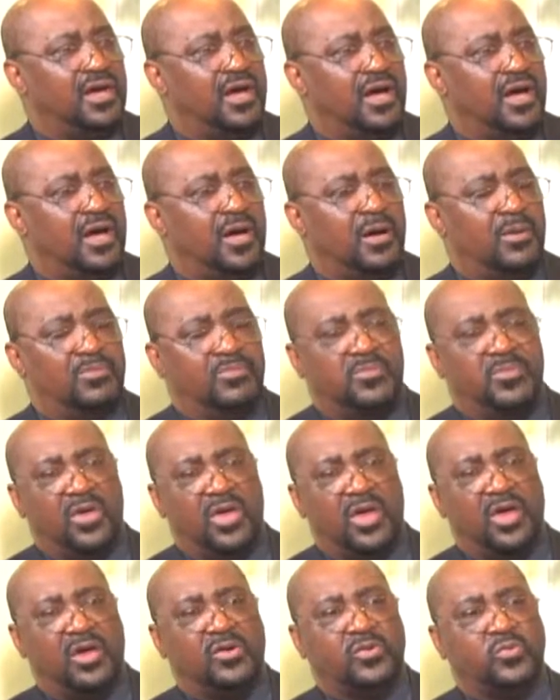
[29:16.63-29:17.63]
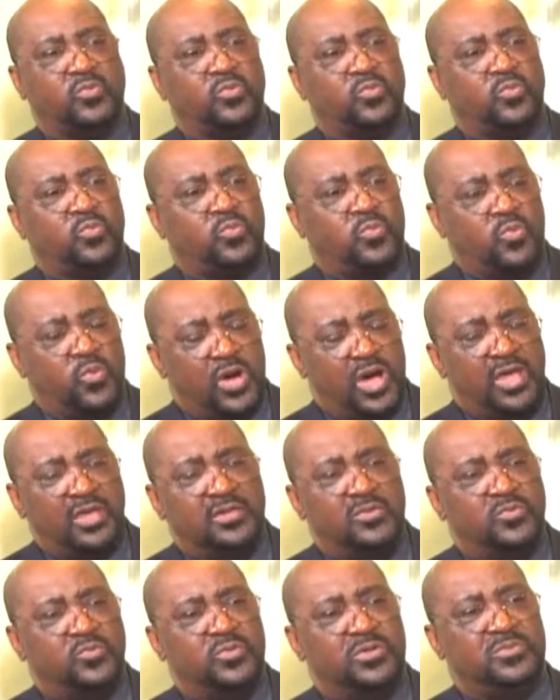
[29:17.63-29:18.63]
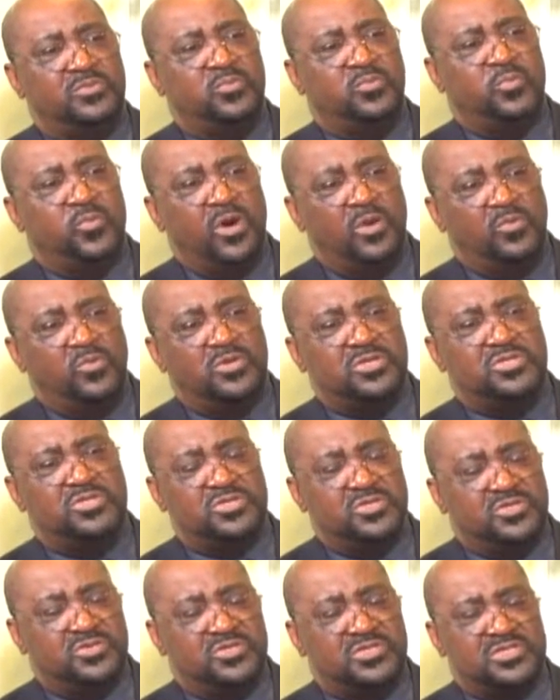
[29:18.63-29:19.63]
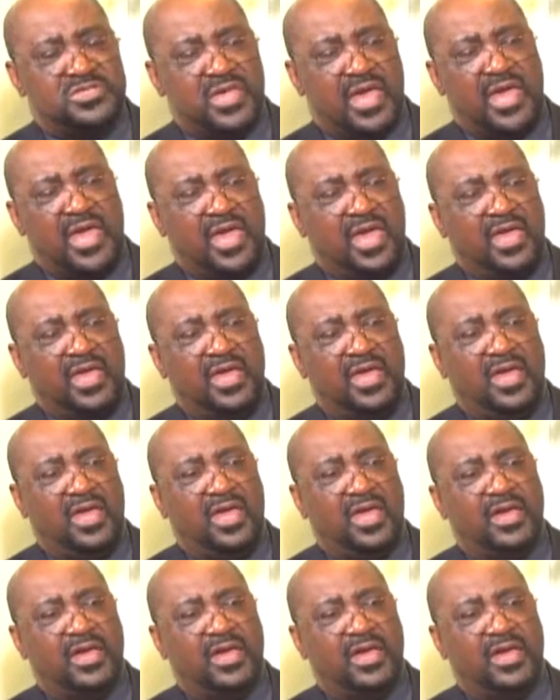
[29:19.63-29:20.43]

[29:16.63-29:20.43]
what would you say